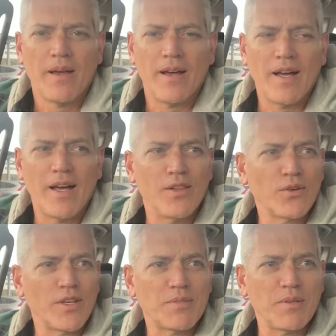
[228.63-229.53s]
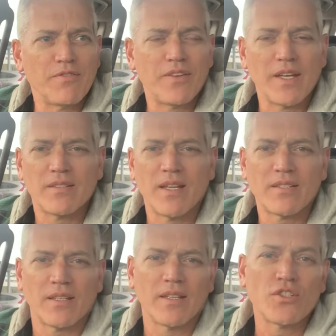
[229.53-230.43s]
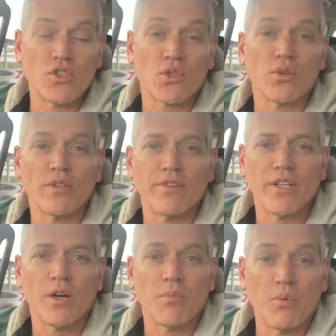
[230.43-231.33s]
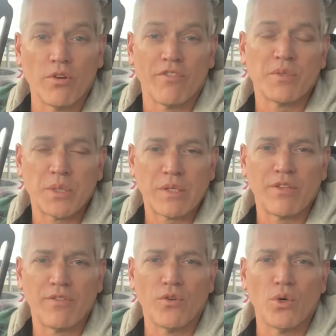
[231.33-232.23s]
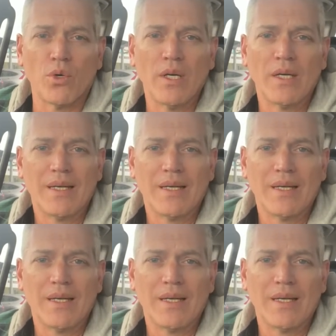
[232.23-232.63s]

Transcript: Look, it's been fantastic, and as you saw in the video, I bought it physically for